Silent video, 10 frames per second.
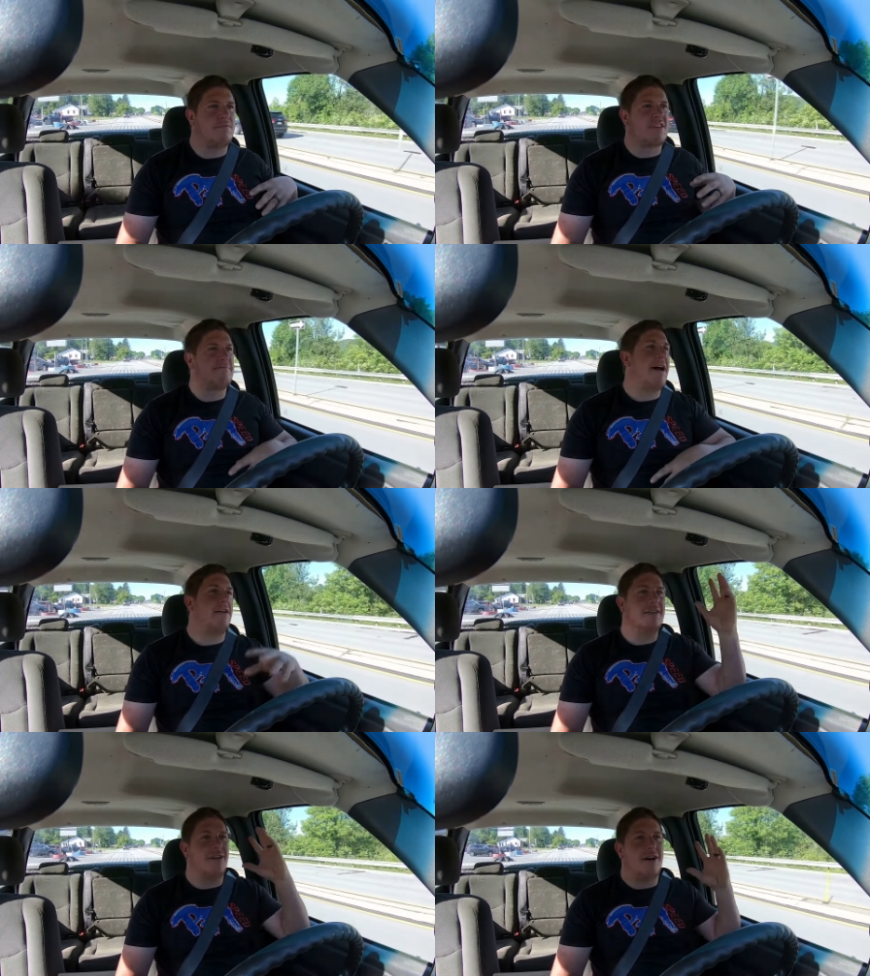
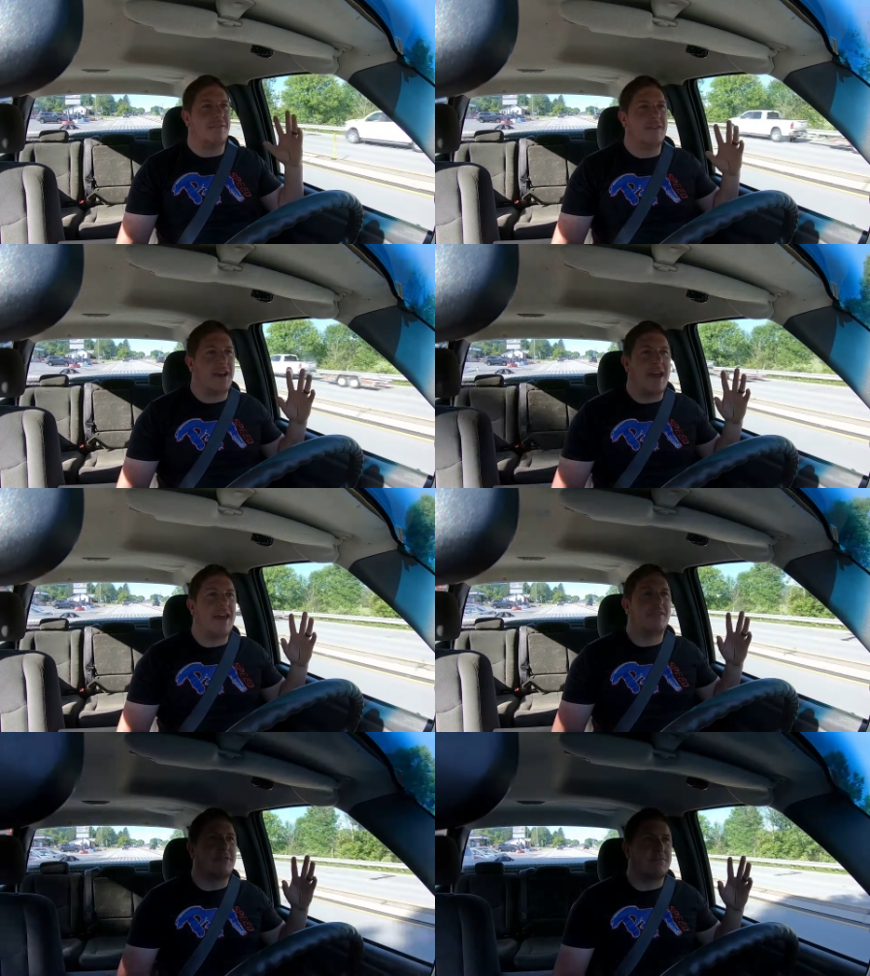spouting off in an
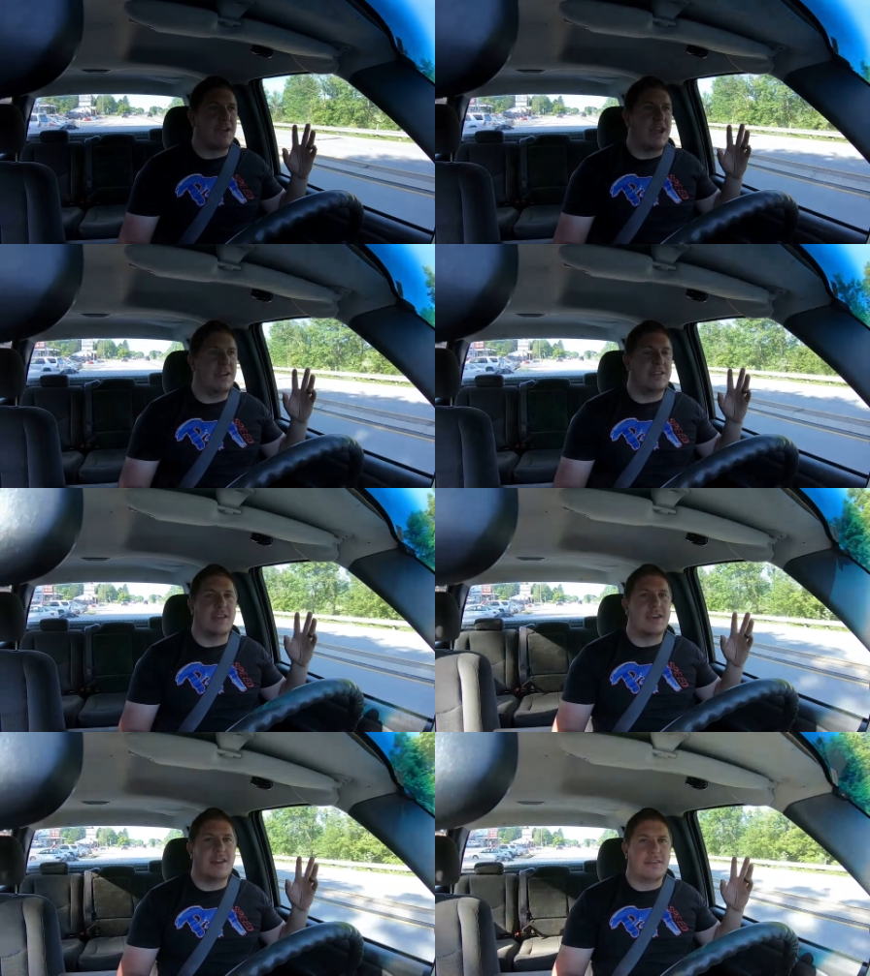angry rant in
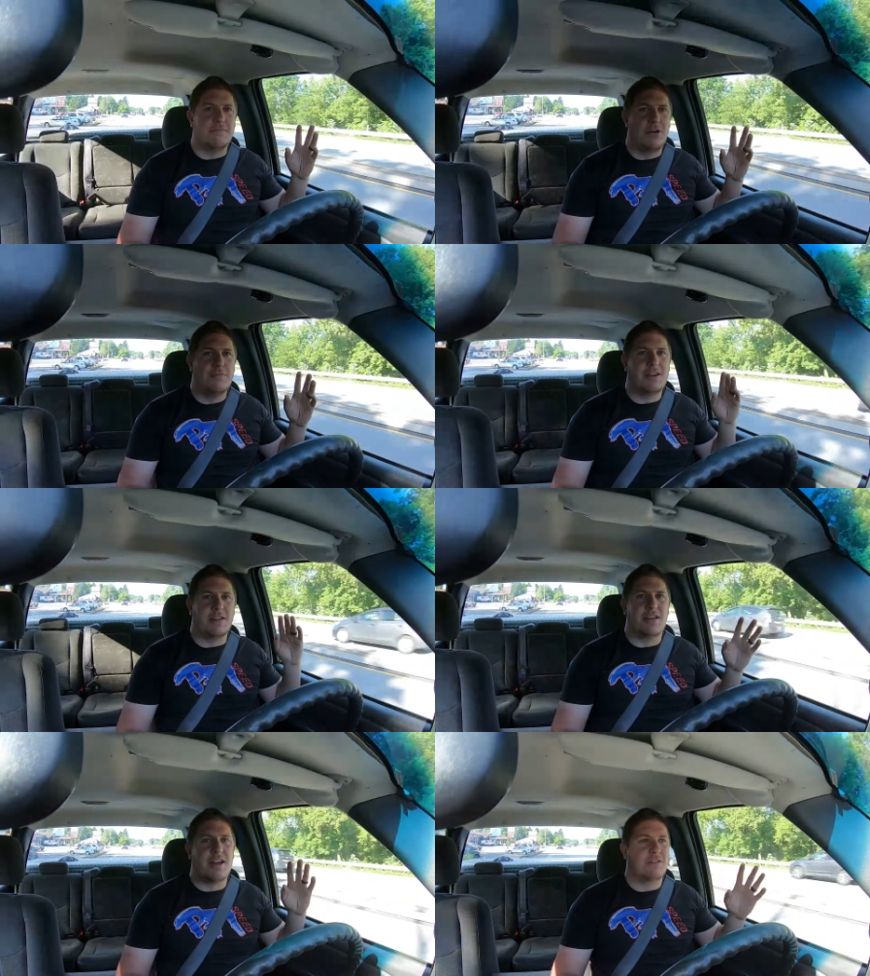the heat of the moment
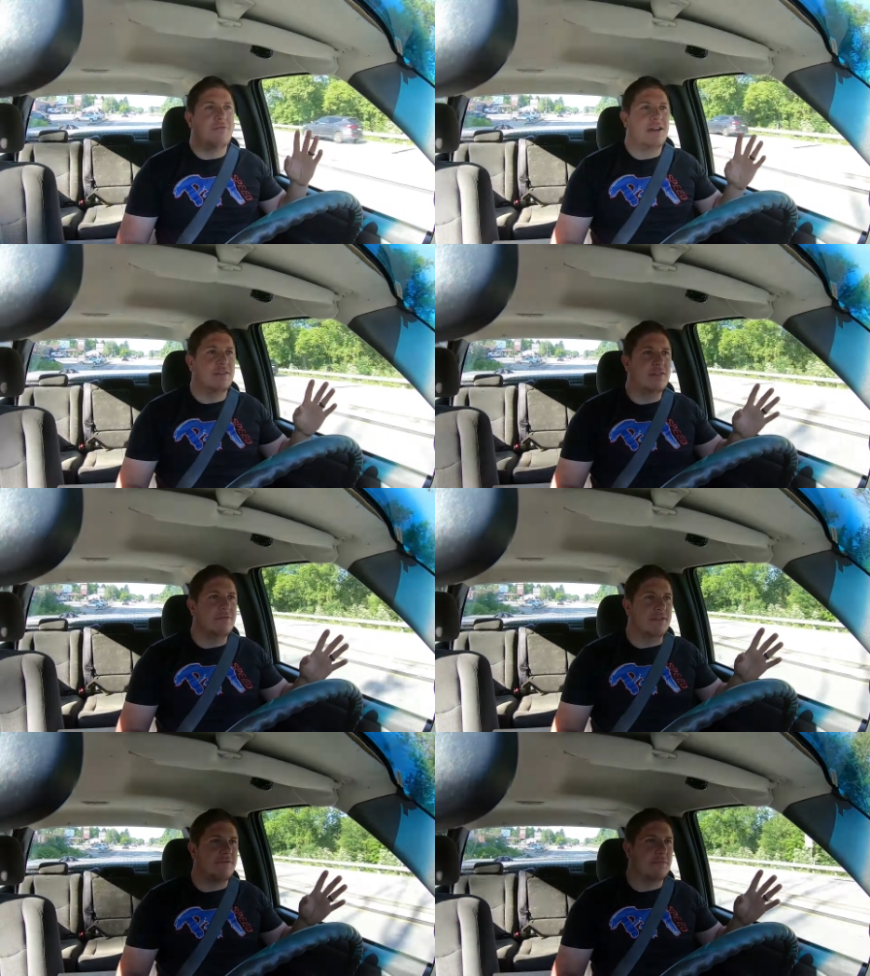is not the way to
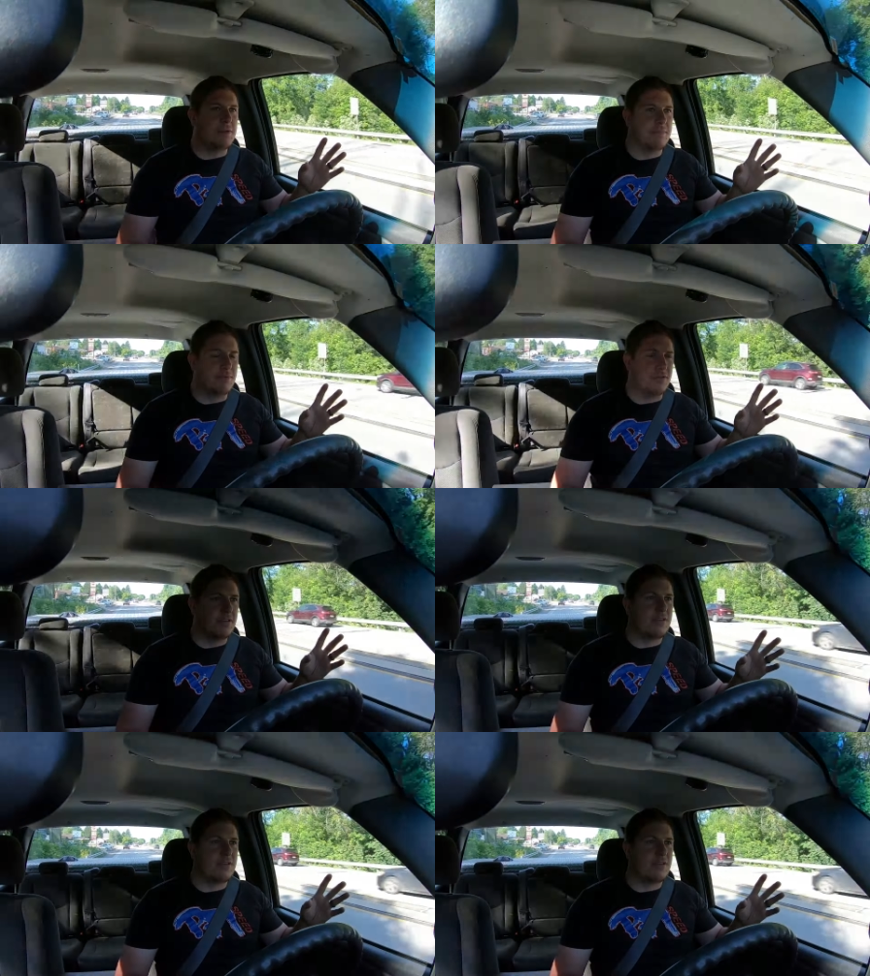do it for people.